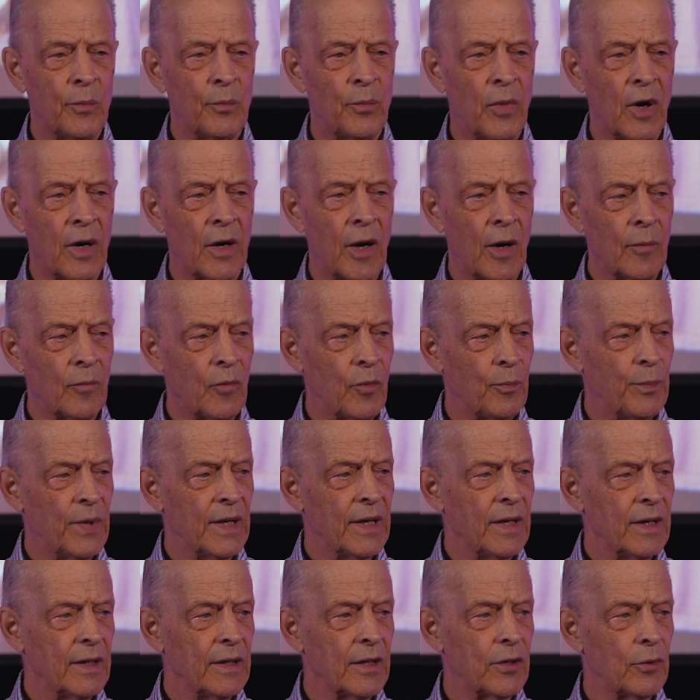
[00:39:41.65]
but I'm
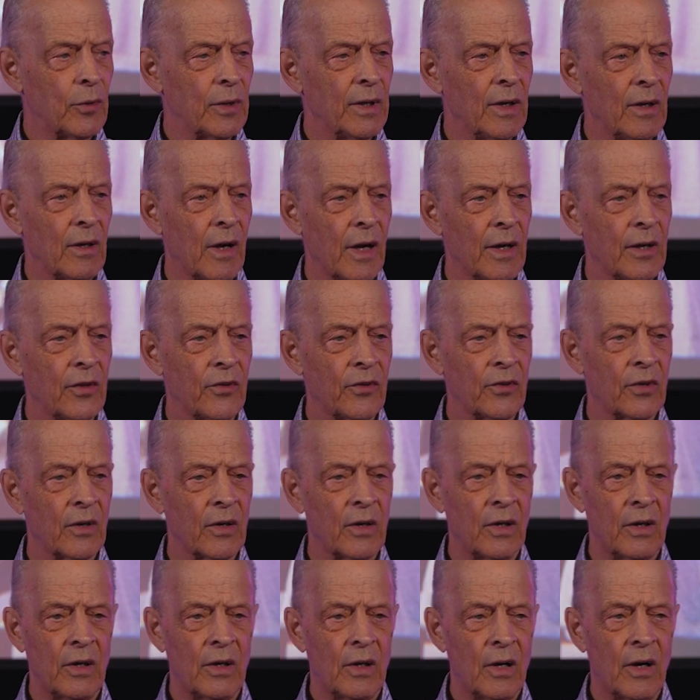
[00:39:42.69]
beginning to realize
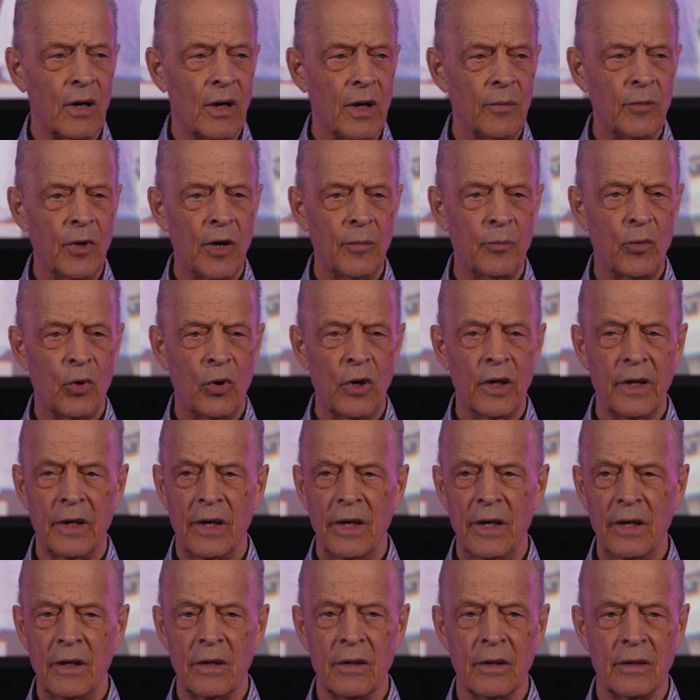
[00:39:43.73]
I'm not born
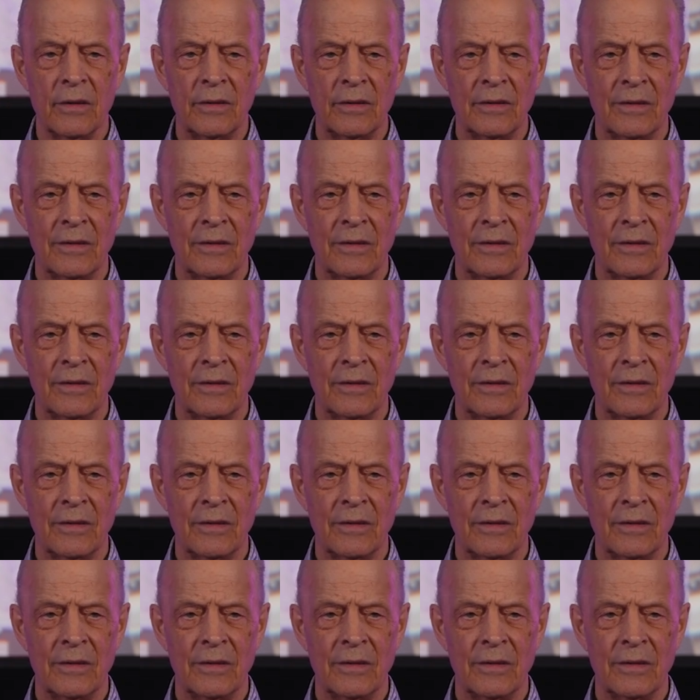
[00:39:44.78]
again.